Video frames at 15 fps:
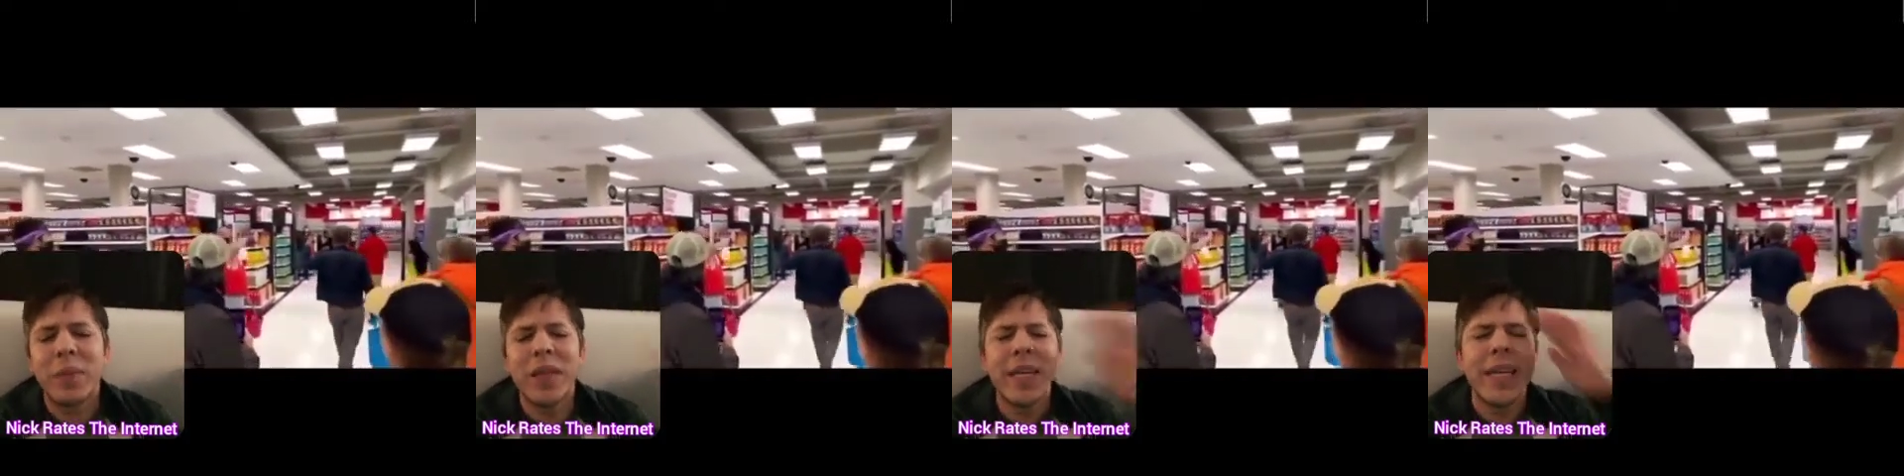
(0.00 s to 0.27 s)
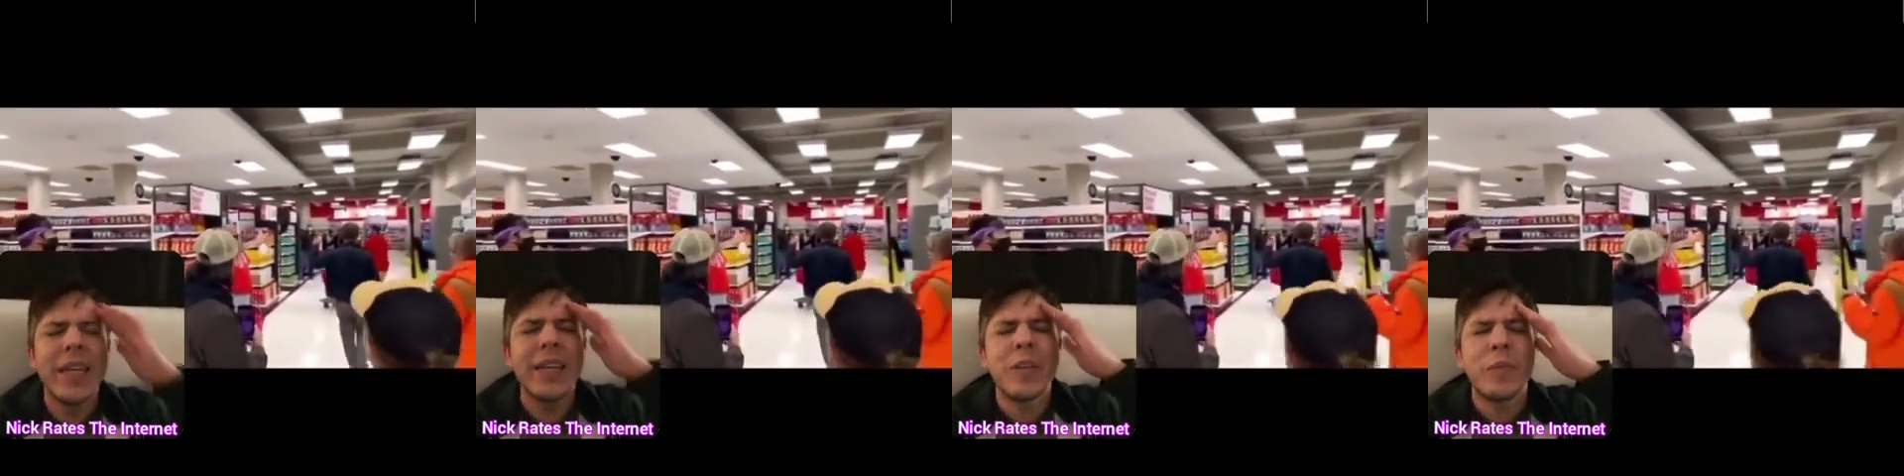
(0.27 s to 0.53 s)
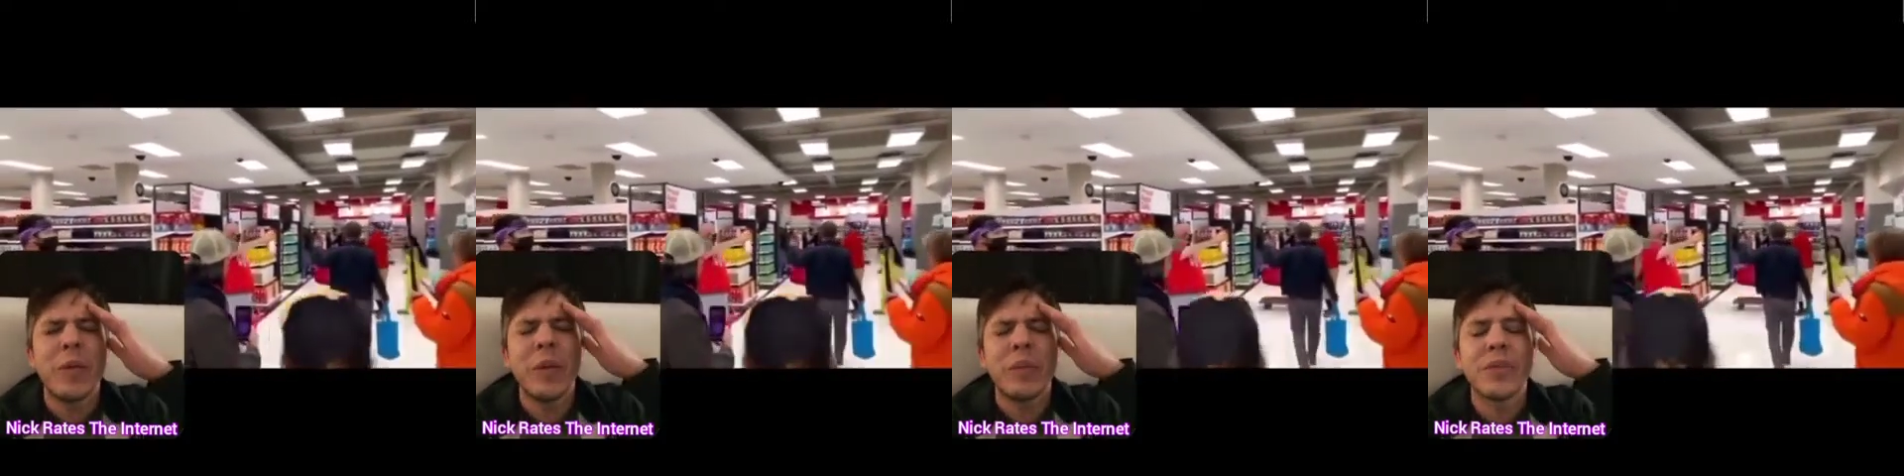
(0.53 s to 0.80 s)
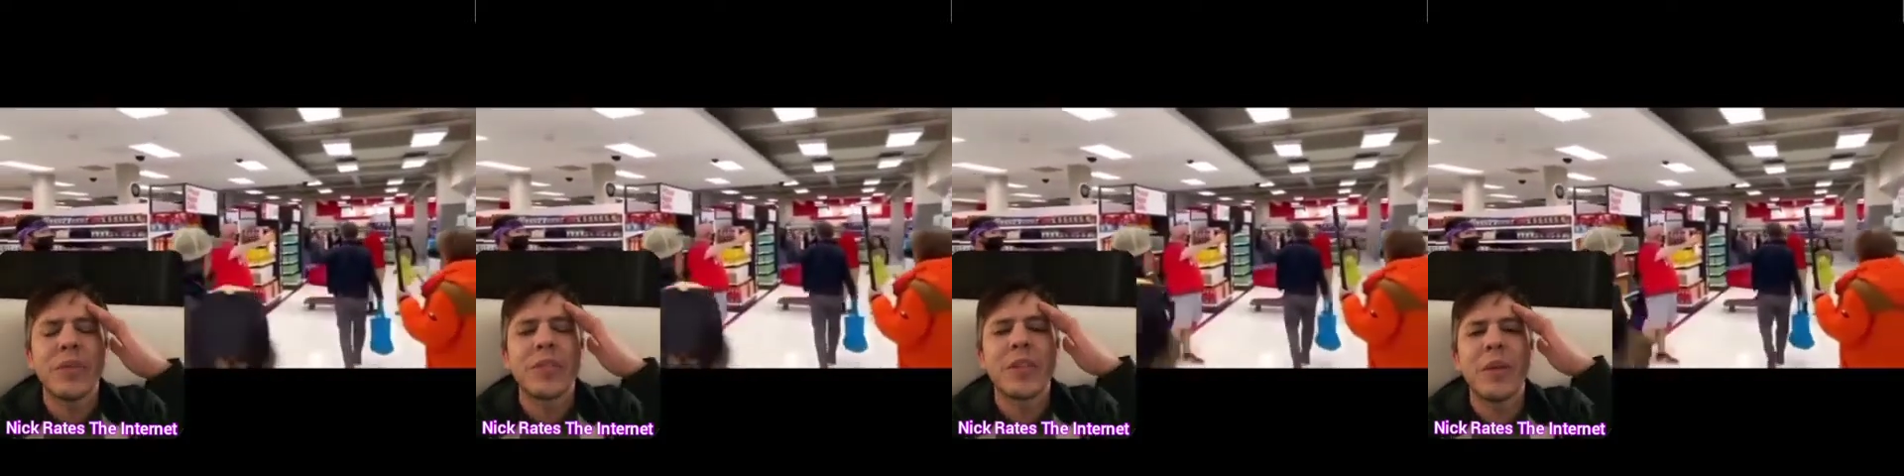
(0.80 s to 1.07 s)
Please,
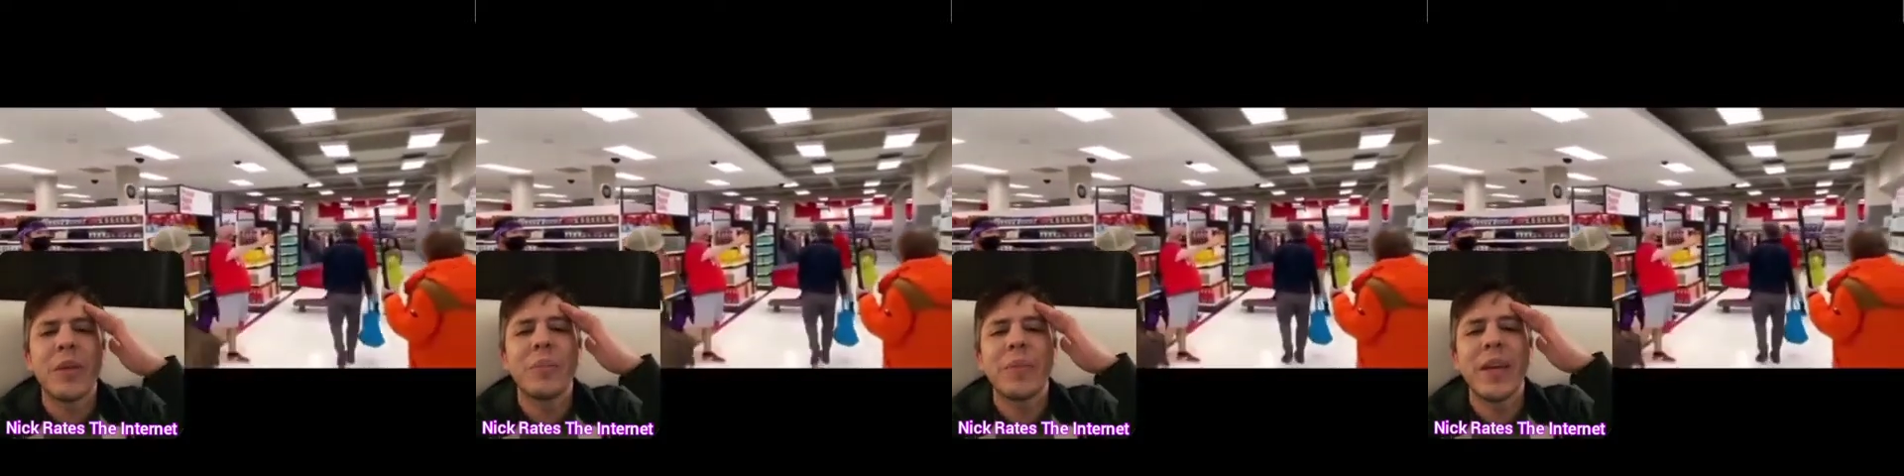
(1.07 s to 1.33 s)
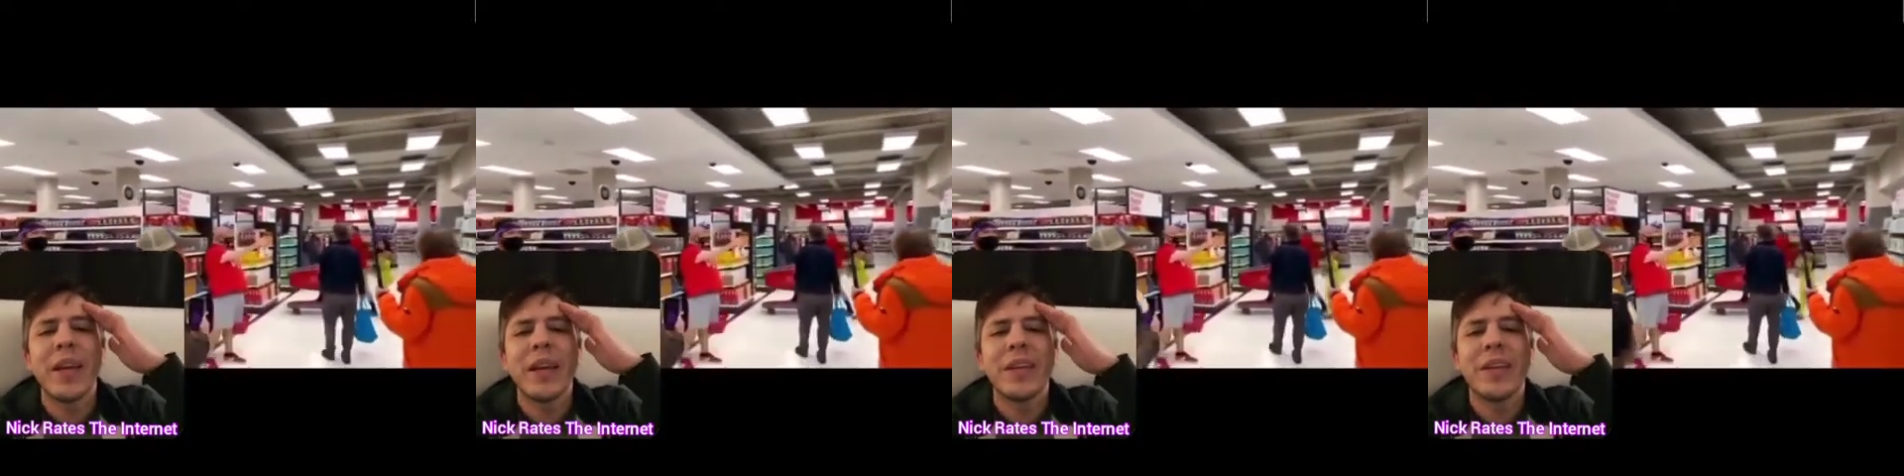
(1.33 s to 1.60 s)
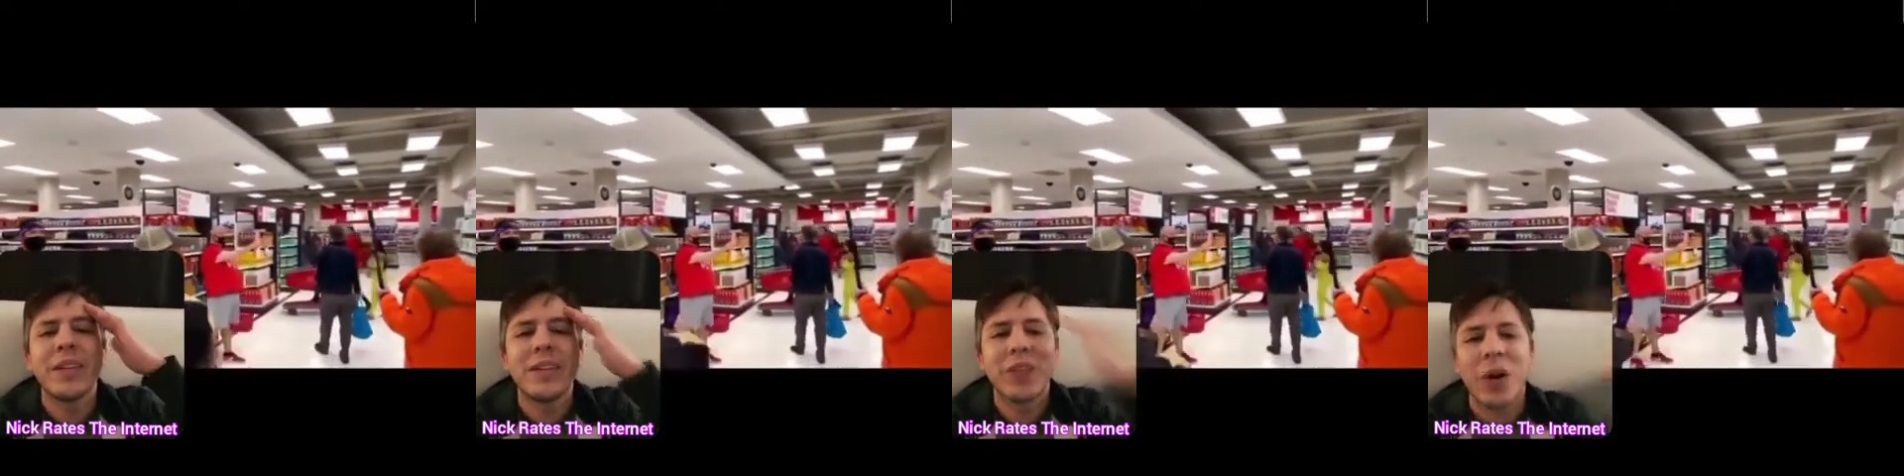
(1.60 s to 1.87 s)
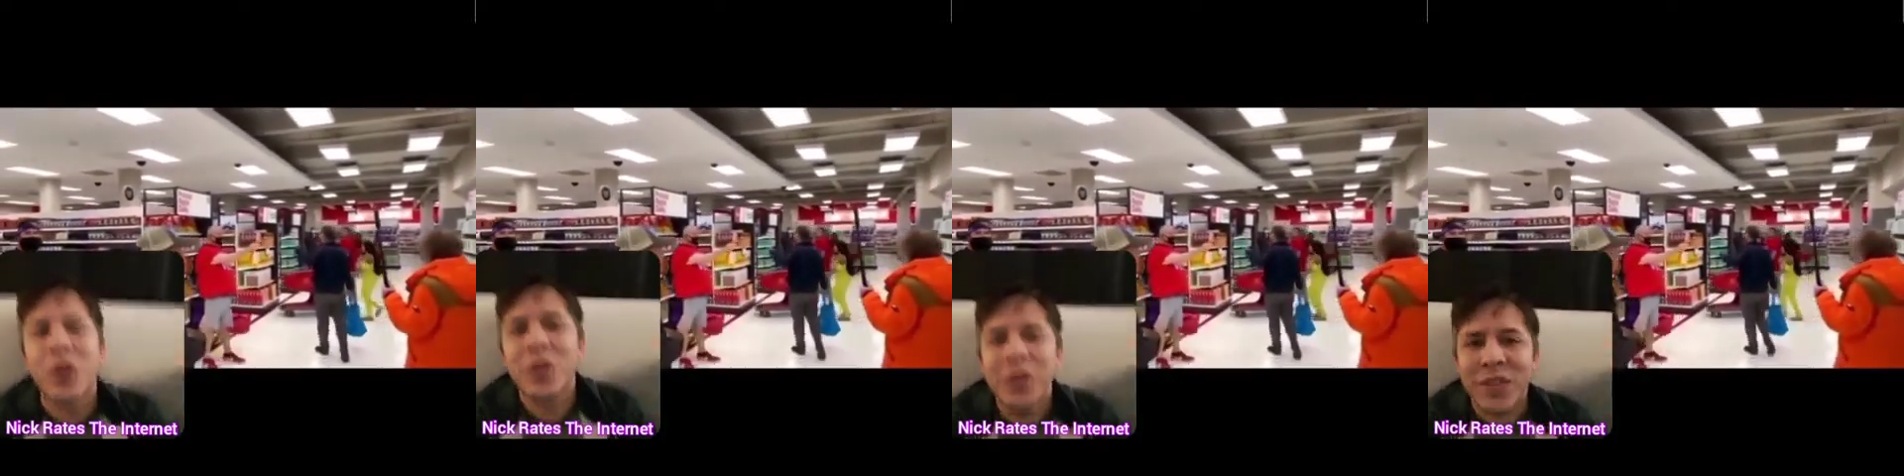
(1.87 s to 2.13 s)
people, start being
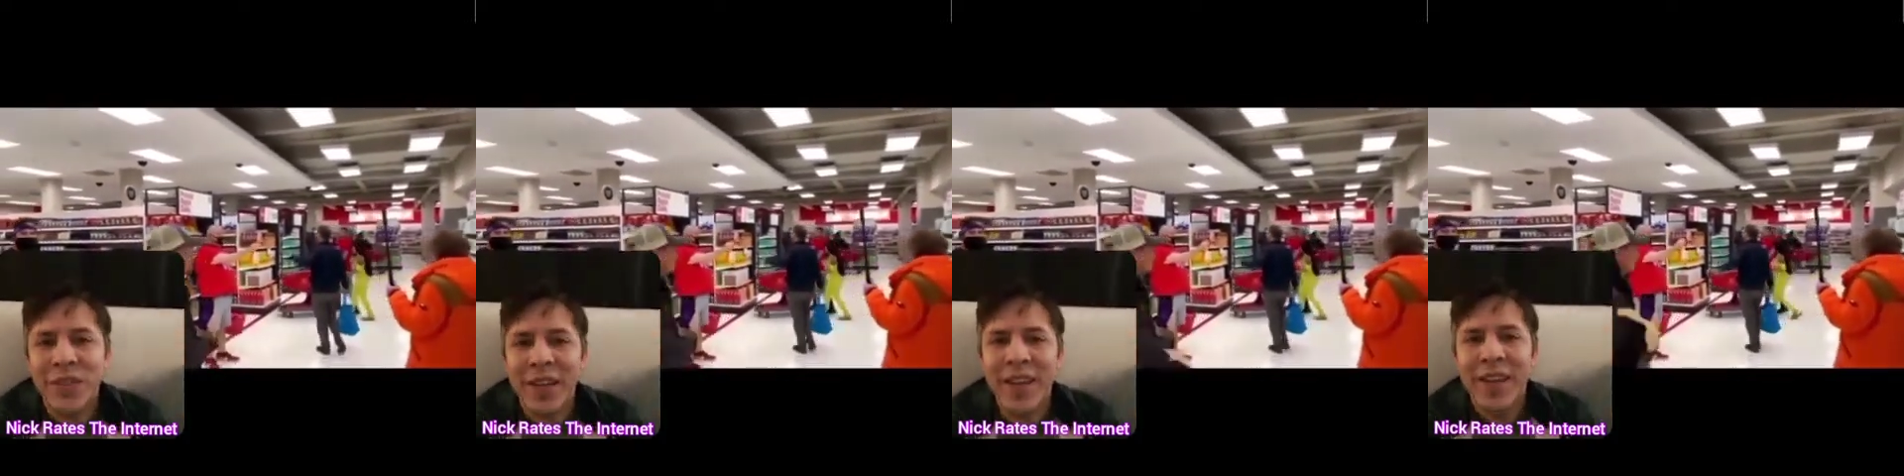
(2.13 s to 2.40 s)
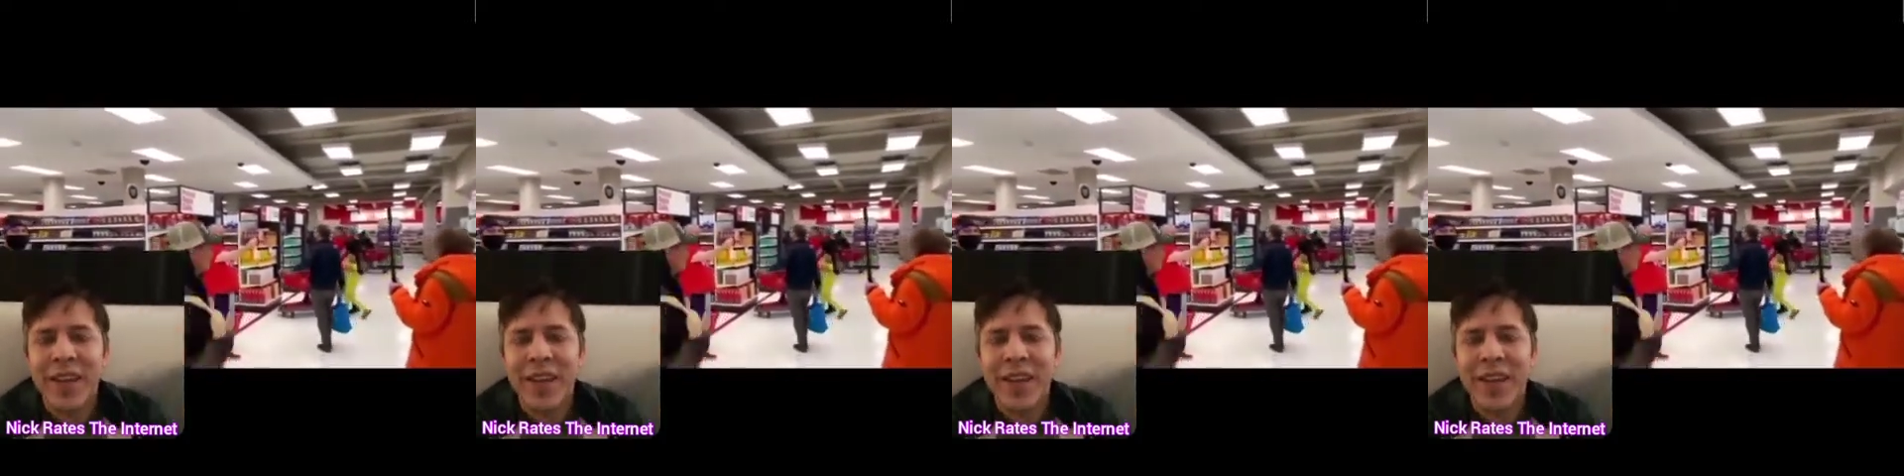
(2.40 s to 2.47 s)
adults